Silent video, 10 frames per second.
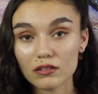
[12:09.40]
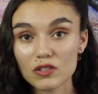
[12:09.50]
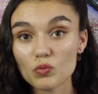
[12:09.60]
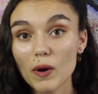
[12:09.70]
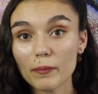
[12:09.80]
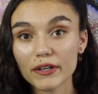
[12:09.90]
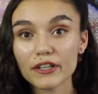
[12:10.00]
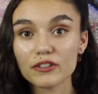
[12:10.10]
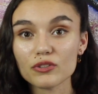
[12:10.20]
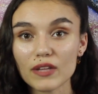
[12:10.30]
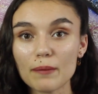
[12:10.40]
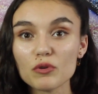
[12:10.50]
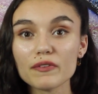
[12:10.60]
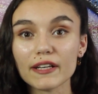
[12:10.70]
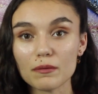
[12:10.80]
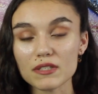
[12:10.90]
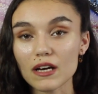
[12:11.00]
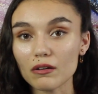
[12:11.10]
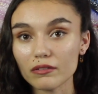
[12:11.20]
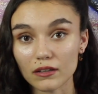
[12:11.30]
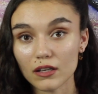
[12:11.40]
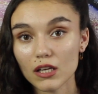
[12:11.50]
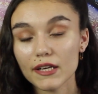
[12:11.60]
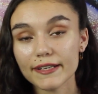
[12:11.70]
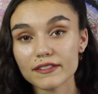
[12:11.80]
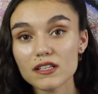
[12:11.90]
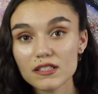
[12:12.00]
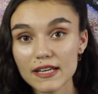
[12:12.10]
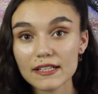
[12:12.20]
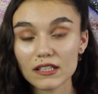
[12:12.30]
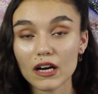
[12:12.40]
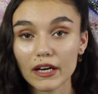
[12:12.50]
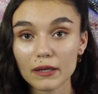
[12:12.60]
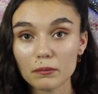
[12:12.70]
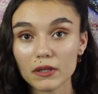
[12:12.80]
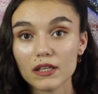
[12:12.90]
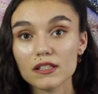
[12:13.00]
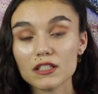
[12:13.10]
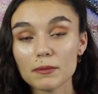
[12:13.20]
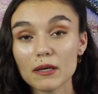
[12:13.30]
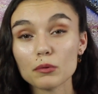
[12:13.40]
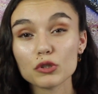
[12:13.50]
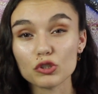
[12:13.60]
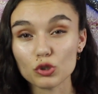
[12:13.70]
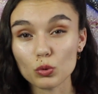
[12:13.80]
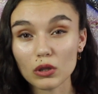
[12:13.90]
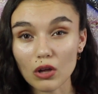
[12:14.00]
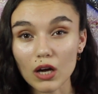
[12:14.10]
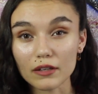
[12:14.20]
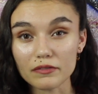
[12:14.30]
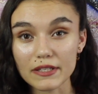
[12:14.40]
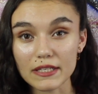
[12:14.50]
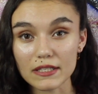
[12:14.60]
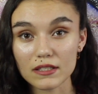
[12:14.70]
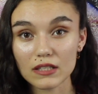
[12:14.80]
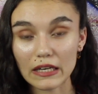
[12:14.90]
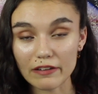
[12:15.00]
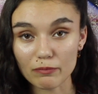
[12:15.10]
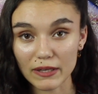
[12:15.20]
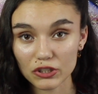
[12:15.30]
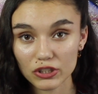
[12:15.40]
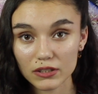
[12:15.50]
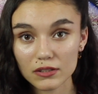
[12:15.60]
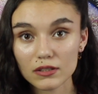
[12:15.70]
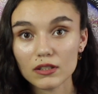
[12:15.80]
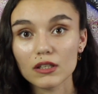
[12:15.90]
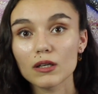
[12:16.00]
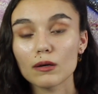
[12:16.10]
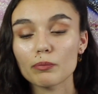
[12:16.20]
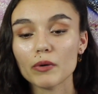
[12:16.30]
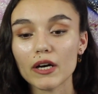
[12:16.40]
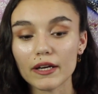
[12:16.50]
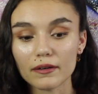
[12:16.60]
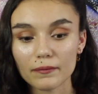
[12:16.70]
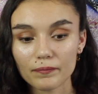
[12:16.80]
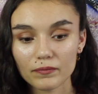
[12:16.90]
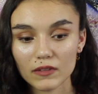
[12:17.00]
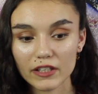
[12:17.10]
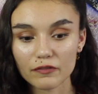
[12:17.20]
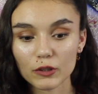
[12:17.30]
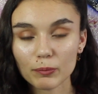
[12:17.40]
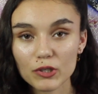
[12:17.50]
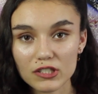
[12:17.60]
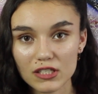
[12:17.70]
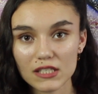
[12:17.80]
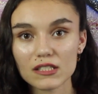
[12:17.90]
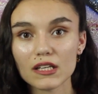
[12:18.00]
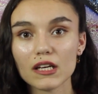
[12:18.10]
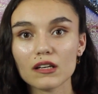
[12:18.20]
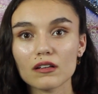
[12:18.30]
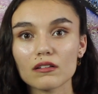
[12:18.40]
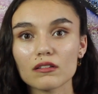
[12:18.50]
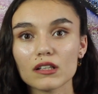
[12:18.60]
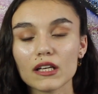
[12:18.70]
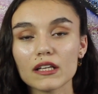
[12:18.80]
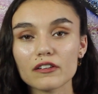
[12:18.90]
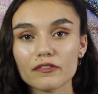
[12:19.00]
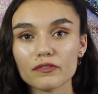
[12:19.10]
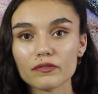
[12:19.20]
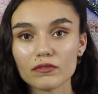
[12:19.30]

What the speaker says: It's one more year till that movie comes out. It does take time to be able to do a lot of these that I've mentioned, but if you're persistent and if